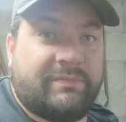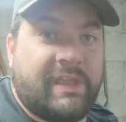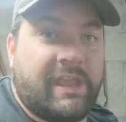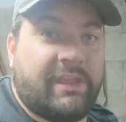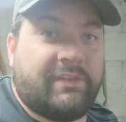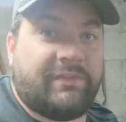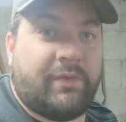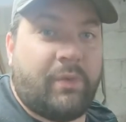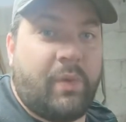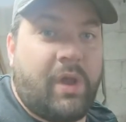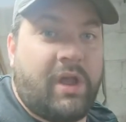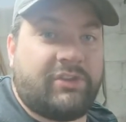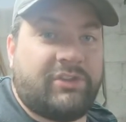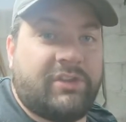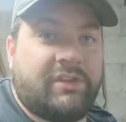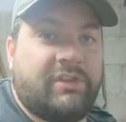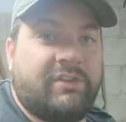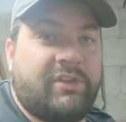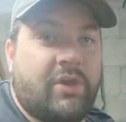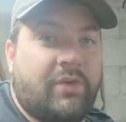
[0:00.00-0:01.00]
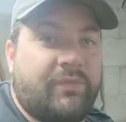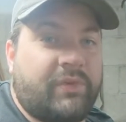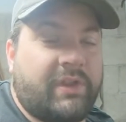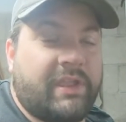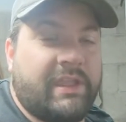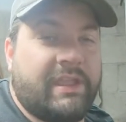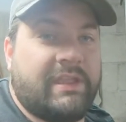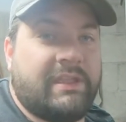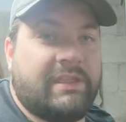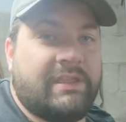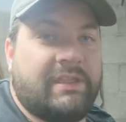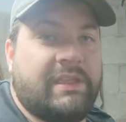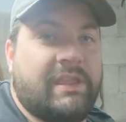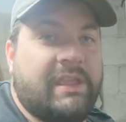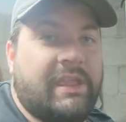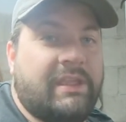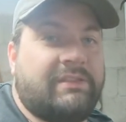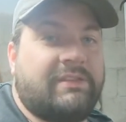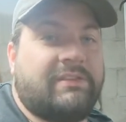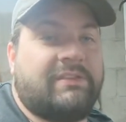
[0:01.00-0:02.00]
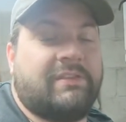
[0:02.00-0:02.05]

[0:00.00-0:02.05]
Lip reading: Thanks for watching. Don't forget, hit the